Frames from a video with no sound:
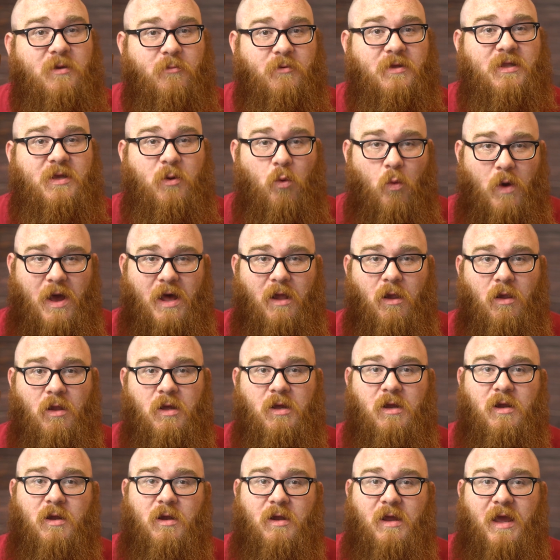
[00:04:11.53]
really well,
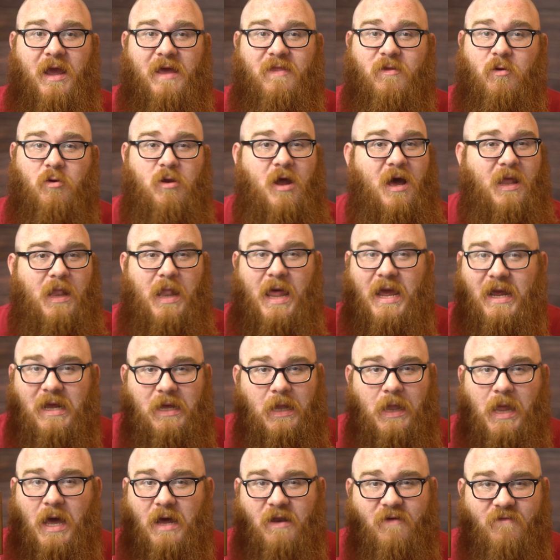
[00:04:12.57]
and they're not like a
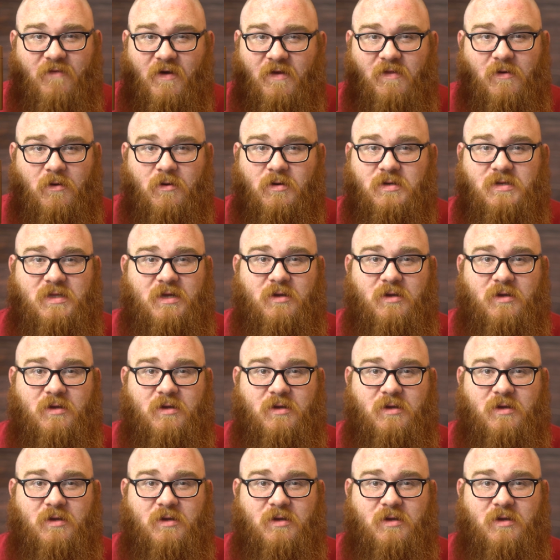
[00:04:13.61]
lot of others.